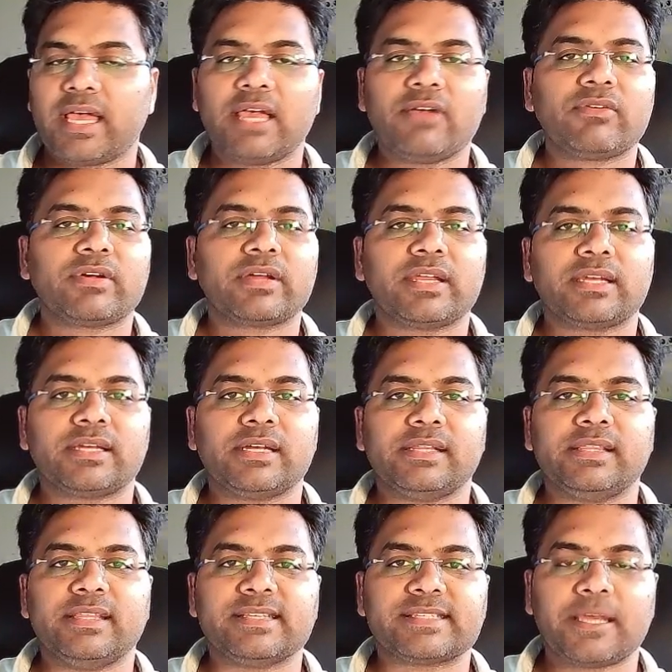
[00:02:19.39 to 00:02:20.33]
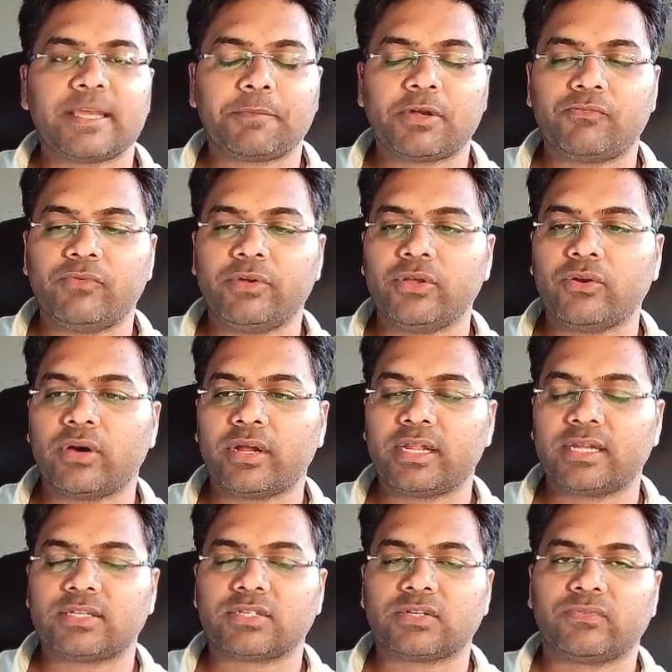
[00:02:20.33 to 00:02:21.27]
I have created this separate video
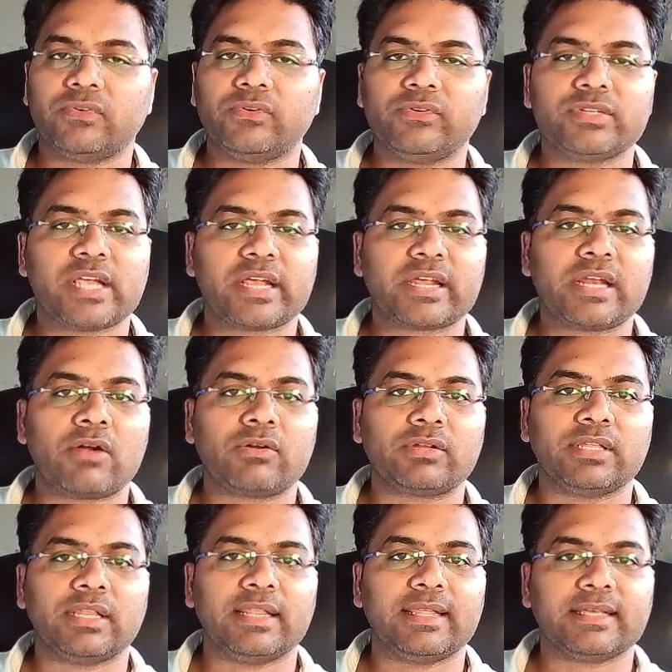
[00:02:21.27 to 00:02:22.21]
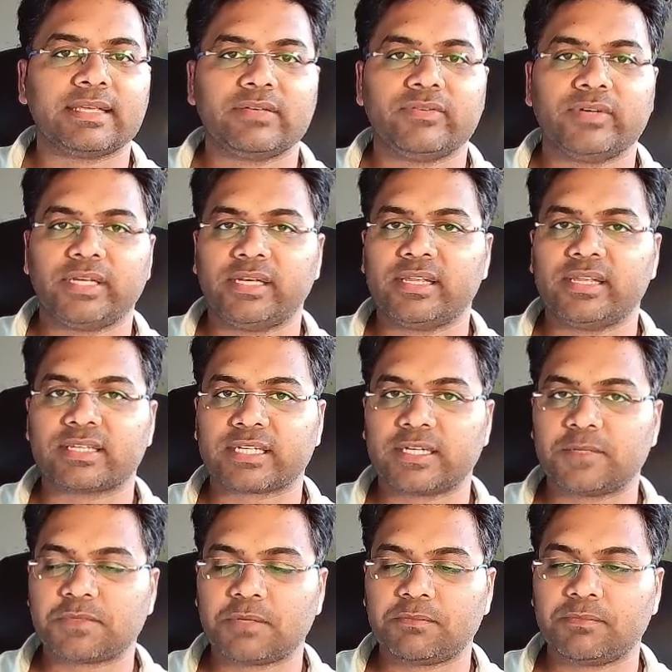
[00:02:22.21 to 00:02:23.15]
on it, so if you check it out, the link given in the
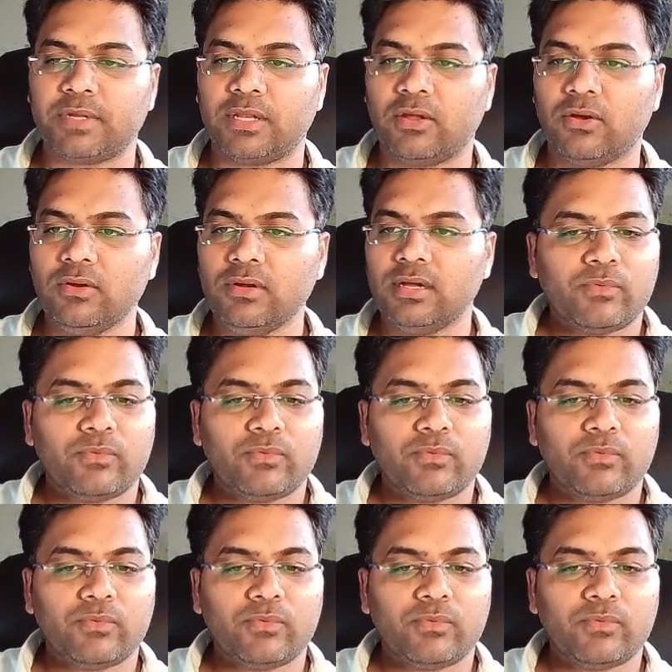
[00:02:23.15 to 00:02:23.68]
description below.